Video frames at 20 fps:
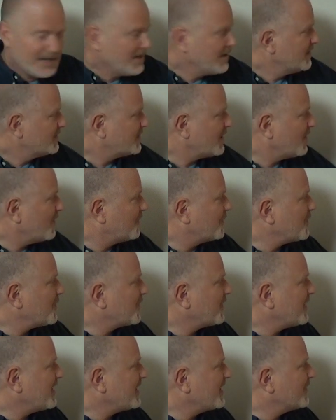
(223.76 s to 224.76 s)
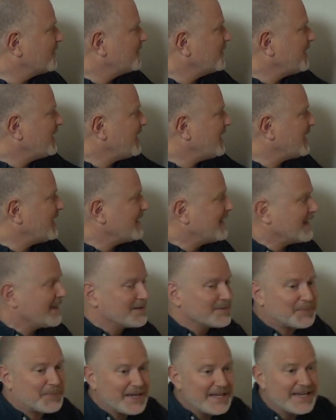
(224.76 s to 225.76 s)
So if you think of
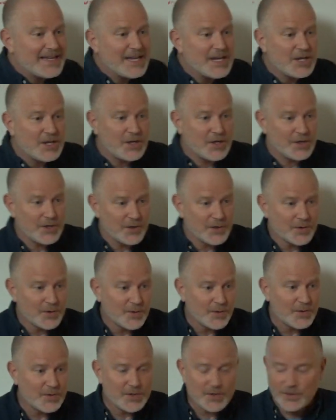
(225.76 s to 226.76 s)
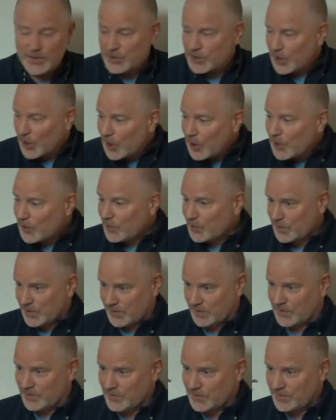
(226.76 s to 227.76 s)
E being you, your eternal
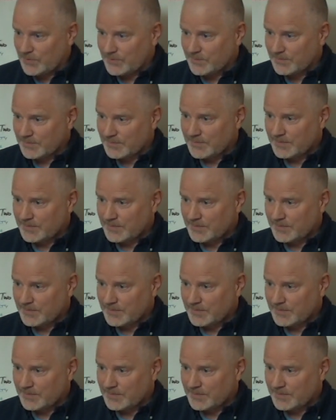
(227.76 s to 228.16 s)
you,